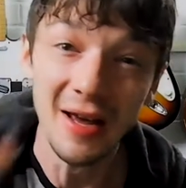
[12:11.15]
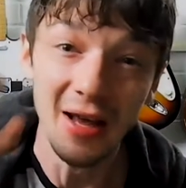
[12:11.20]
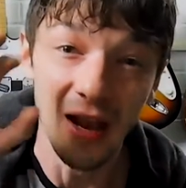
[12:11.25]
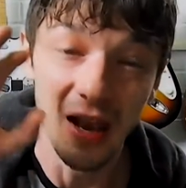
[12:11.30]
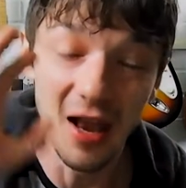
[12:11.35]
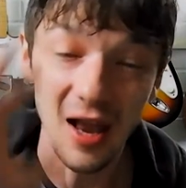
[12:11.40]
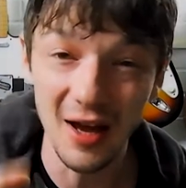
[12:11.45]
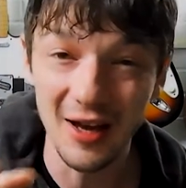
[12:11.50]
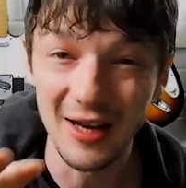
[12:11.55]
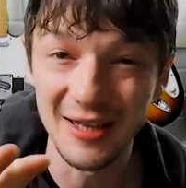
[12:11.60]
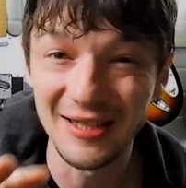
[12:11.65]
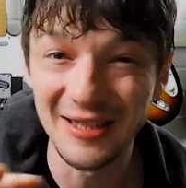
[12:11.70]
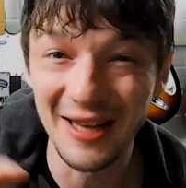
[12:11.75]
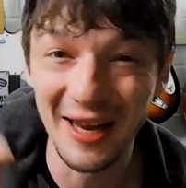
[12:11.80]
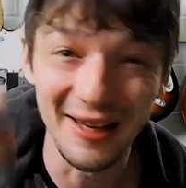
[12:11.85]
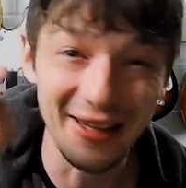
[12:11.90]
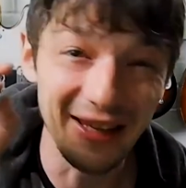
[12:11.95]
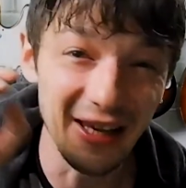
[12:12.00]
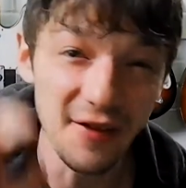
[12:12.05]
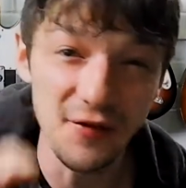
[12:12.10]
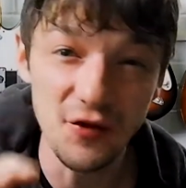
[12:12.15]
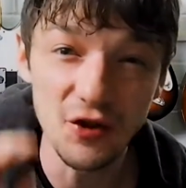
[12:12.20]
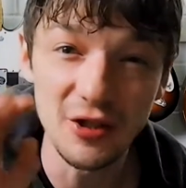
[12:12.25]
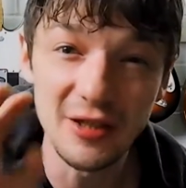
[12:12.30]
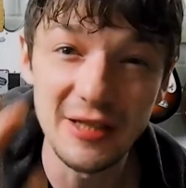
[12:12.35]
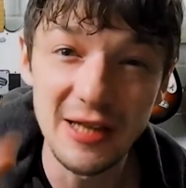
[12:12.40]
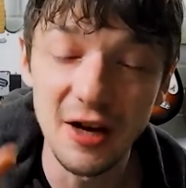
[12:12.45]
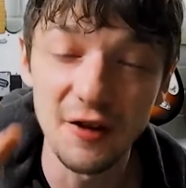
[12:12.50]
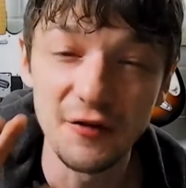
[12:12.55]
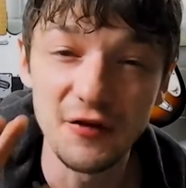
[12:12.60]
Like I said, give
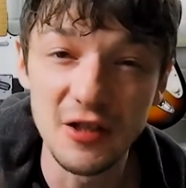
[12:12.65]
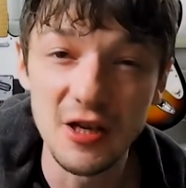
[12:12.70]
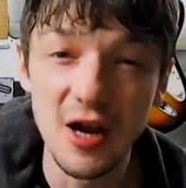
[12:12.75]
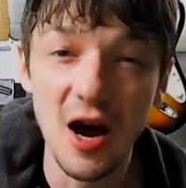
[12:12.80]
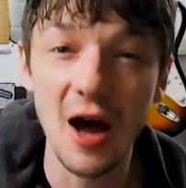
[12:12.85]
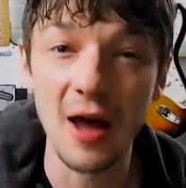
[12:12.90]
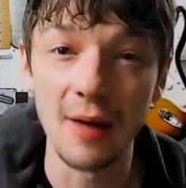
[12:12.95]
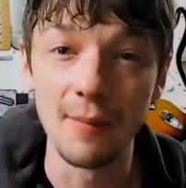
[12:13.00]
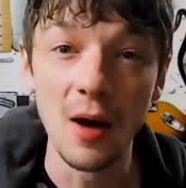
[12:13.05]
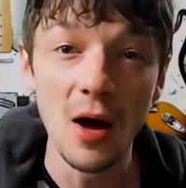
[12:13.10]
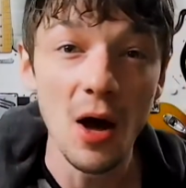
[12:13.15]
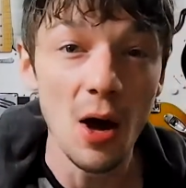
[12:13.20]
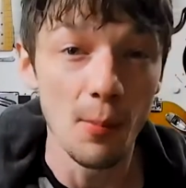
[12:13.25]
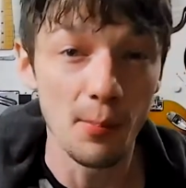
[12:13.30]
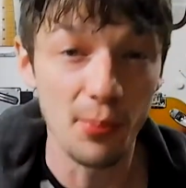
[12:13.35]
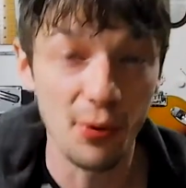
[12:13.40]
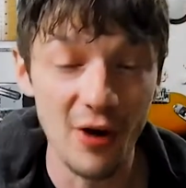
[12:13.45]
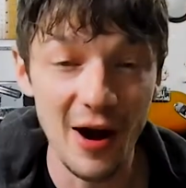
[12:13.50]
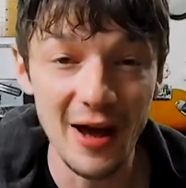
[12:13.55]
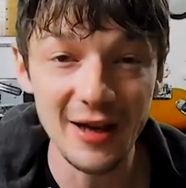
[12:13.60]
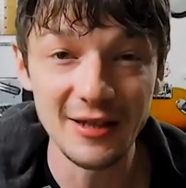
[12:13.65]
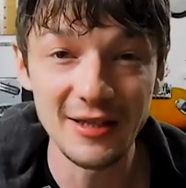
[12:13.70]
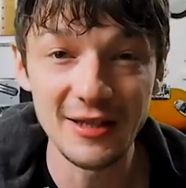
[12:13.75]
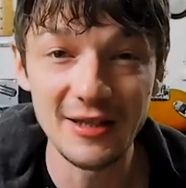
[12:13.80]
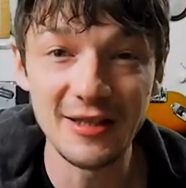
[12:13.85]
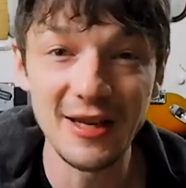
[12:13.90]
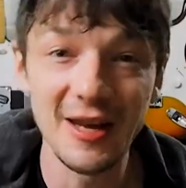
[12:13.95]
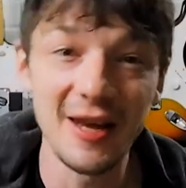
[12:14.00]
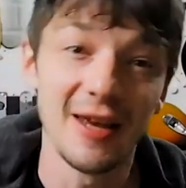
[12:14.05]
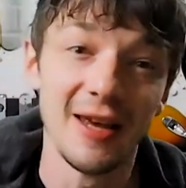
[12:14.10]
yourself time,
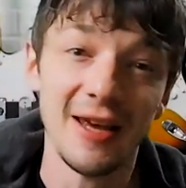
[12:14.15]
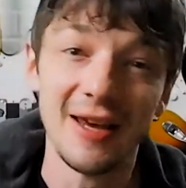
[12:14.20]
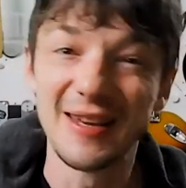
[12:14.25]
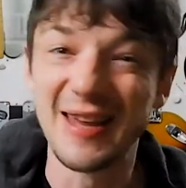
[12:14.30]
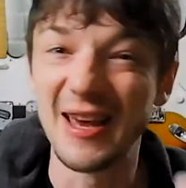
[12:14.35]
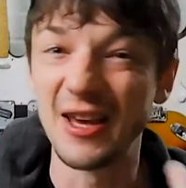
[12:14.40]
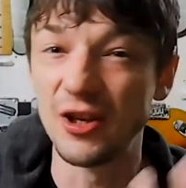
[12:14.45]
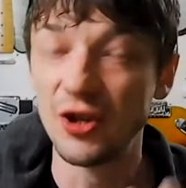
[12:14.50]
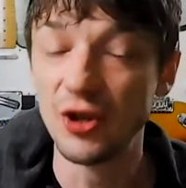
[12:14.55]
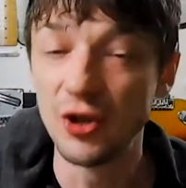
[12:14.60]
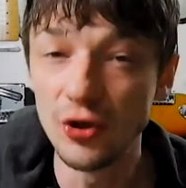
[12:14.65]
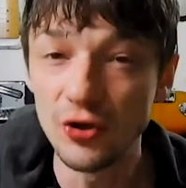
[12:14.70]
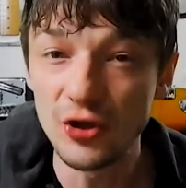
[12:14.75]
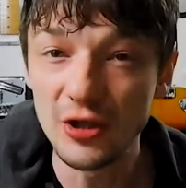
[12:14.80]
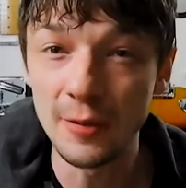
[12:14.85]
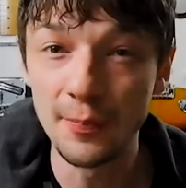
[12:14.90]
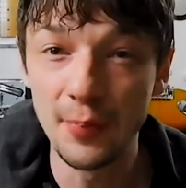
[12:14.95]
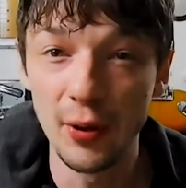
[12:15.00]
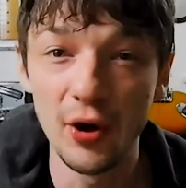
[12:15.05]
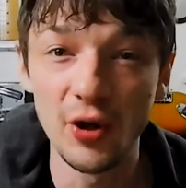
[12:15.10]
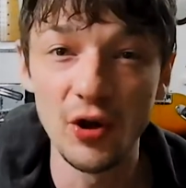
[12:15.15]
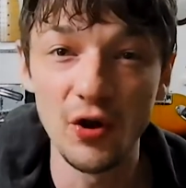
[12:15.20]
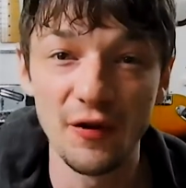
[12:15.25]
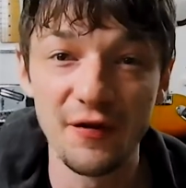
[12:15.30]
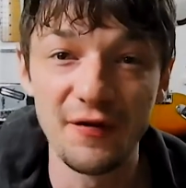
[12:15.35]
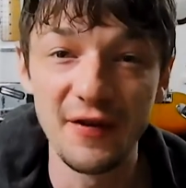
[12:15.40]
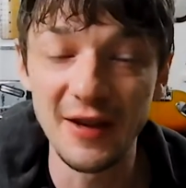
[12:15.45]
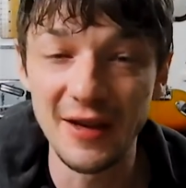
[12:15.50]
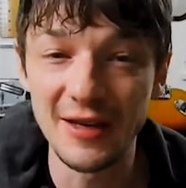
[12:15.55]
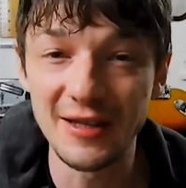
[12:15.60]
practice it, get used to putting your
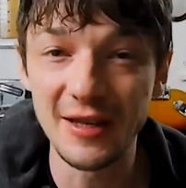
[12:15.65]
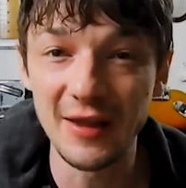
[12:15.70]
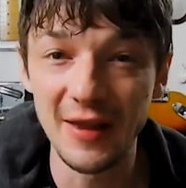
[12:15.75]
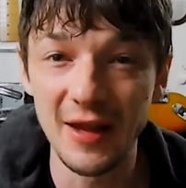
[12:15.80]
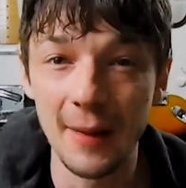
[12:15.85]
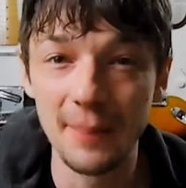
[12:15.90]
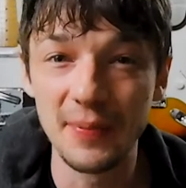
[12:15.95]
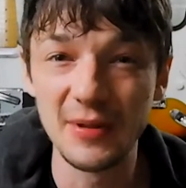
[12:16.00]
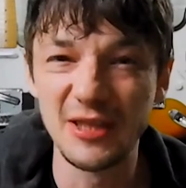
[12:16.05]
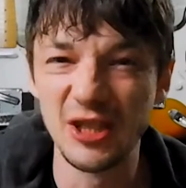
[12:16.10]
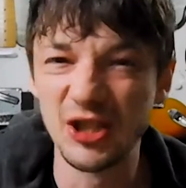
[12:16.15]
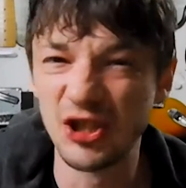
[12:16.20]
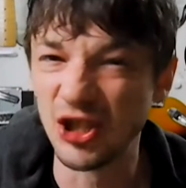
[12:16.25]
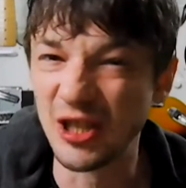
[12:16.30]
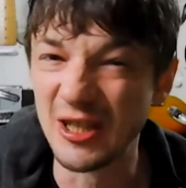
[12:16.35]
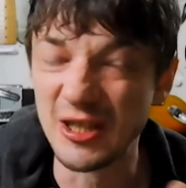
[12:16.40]
fingers in that position.